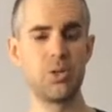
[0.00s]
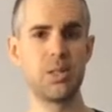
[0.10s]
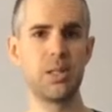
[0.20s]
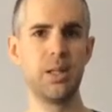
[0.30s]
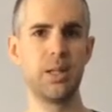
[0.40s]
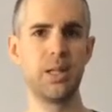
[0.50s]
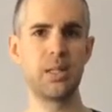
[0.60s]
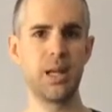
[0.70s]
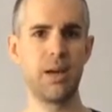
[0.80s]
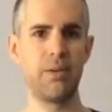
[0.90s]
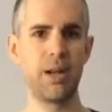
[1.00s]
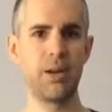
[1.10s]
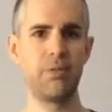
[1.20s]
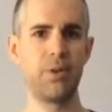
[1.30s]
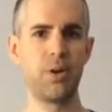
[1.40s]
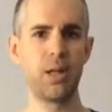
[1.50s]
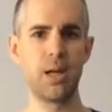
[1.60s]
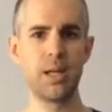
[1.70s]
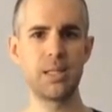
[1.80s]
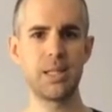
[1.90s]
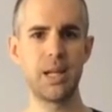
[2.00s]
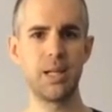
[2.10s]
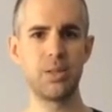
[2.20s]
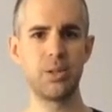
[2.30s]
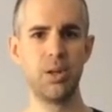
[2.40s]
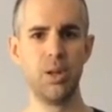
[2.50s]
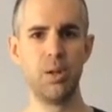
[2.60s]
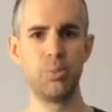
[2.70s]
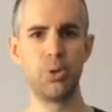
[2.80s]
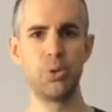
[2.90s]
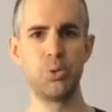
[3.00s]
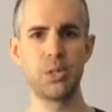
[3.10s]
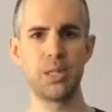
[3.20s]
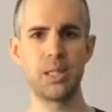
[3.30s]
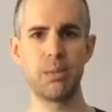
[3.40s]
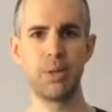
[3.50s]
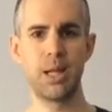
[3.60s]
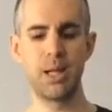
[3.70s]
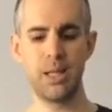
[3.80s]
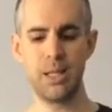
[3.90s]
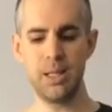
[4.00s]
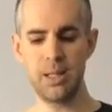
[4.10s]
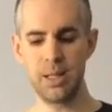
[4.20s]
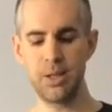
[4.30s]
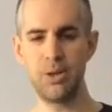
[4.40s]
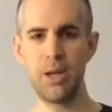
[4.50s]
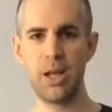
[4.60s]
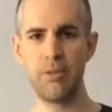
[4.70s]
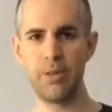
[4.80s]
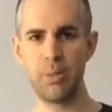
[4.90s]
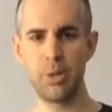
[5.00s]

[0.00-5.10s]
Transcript: you'd still need to have it at a fairly high setting to produce the same kind of heat that you'd have in the